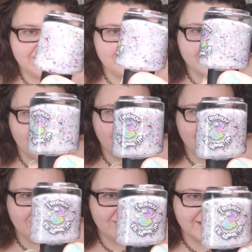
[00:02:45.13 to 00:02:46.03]
with
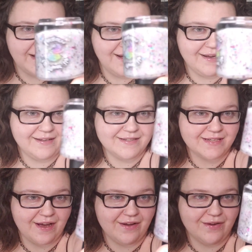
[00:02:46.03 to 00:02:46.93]
all kinds
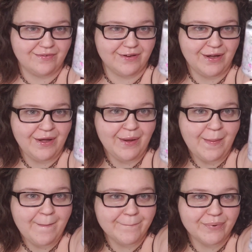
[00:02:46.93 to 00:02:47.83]
of
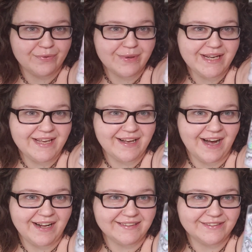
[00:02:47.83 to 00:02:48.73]
pretty
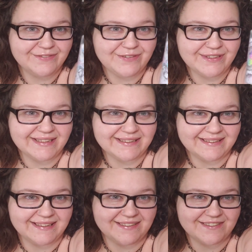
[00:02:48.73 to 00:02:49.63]
colorful
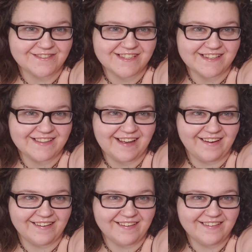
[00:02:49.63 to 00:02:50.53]
glitters in
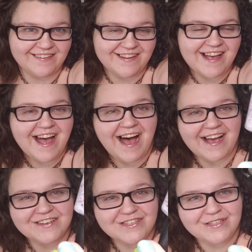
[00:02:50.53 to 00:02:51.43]
there. I
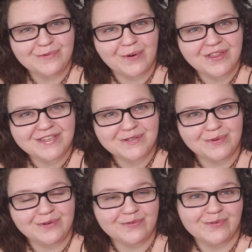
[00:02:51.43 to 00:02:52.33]
actually wore this
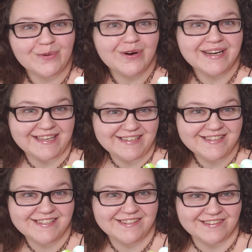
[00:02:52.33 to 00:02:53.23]
one for
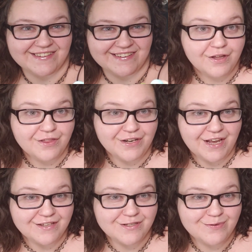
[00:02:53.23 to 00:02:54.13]
Easter. The
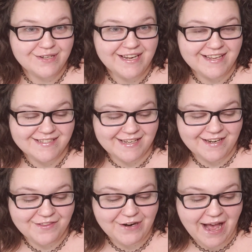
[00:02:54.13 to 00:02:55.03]
next one is
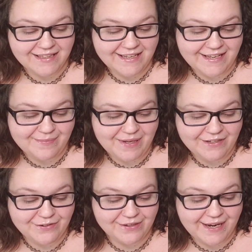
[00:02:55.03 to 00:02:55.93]
another Hella
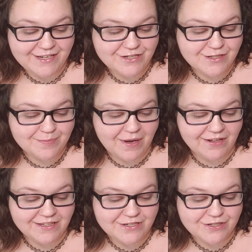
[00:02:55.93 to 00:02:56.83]
Handmade Creations
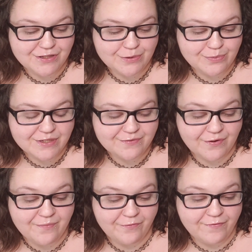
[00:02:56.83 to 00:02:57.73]
polish. This one was
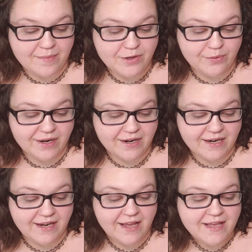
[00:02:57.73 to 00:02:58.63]
from
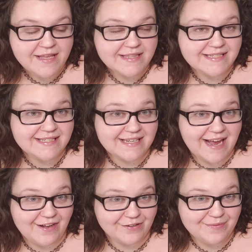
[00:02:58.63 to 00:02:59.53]
February. This is an
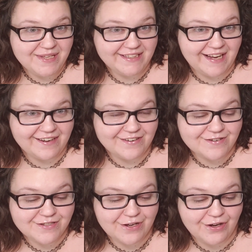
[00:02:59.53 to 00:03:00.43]
Alchemy
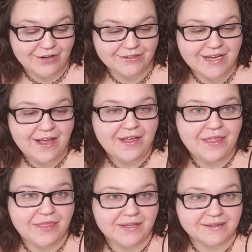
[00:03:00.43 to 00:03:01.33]
Lacquers called the